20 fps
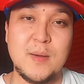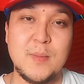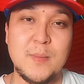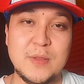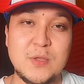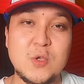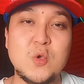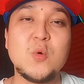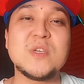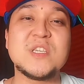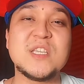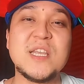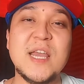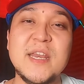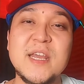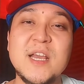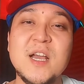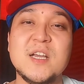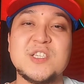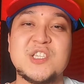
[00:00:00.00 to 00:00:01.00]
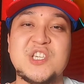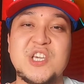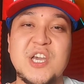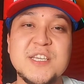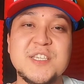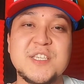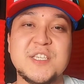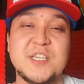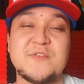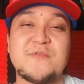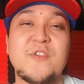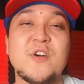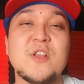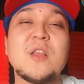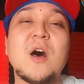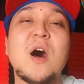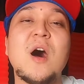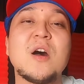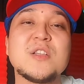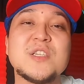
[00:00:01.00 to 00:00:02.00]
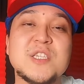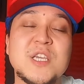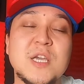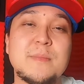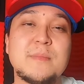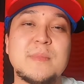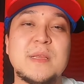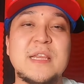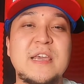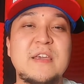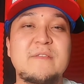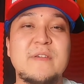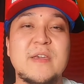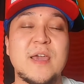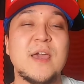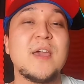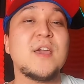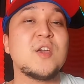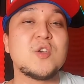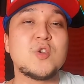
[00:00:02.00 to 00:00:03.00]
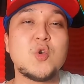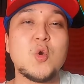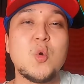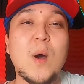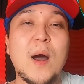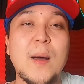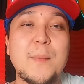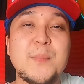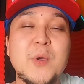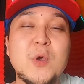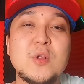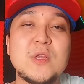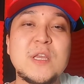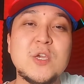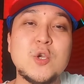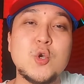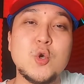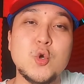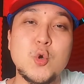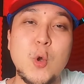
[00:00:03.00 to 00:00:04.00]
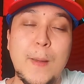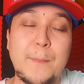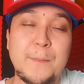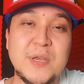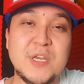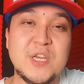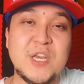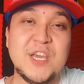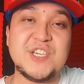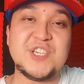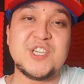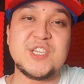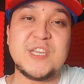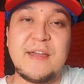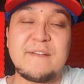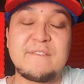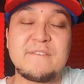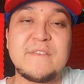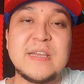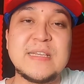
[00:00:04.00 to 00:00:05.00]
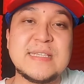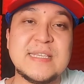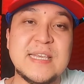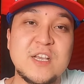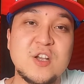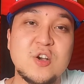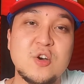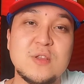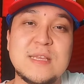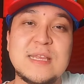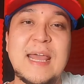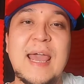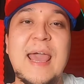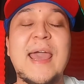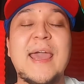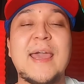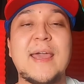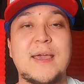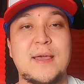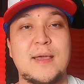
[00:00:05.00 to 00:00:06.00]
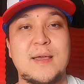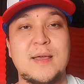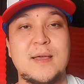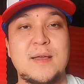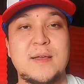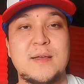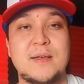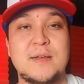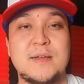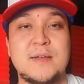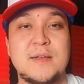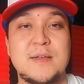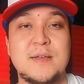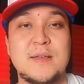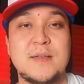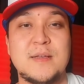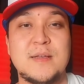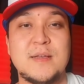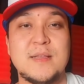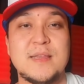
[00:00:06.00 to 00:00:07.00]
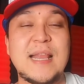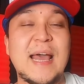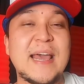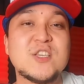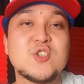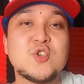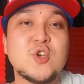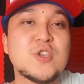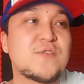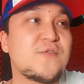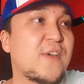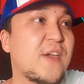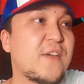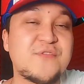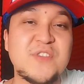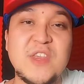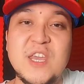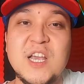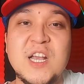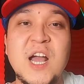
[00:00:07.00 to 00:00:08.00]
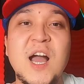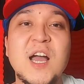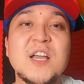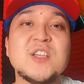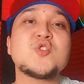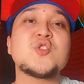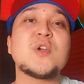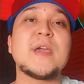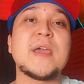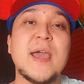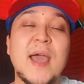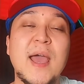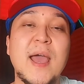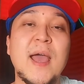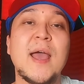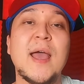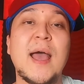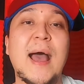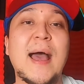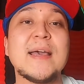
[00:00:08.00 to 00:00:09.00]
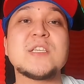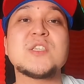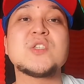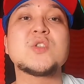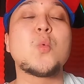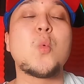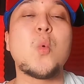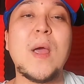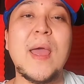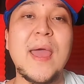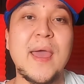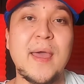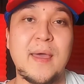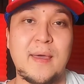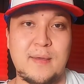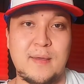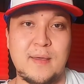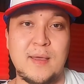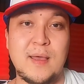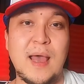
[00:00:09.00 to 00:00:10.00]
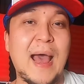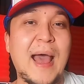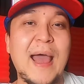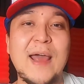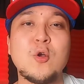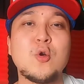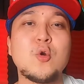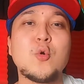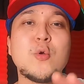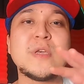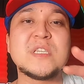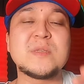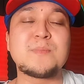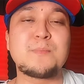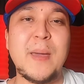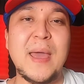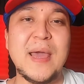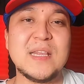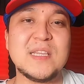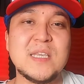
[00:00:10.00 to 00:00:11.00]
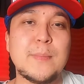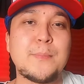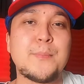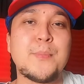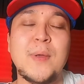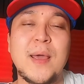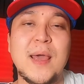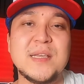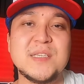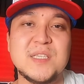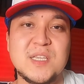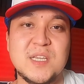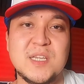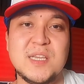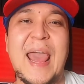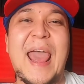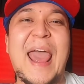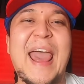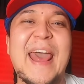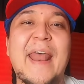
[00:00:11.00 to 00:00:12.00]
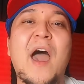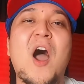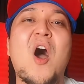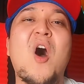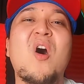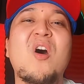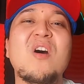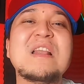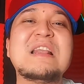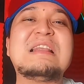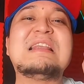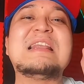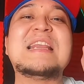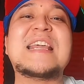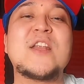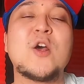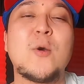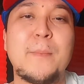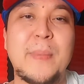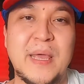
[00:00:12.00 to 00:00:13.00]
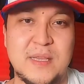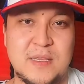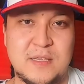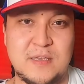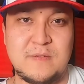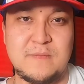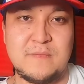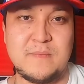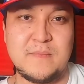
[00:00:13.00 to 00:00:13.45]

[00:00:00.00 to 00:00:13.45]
But you are standing on justice for long-term living. You are building your reputation every single day. Like those 50 countries, I swear, I don't respect their president at all, little bit.